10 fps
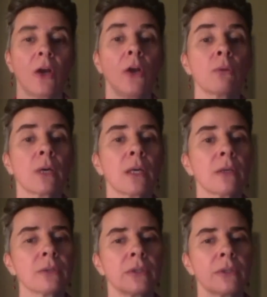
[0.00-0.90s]

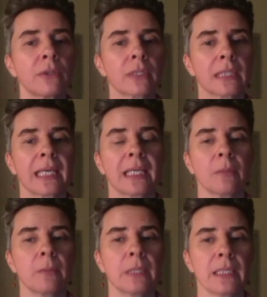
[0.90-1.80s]
around your
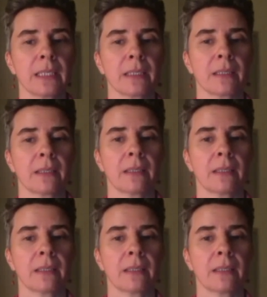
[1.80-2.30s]
psychic being.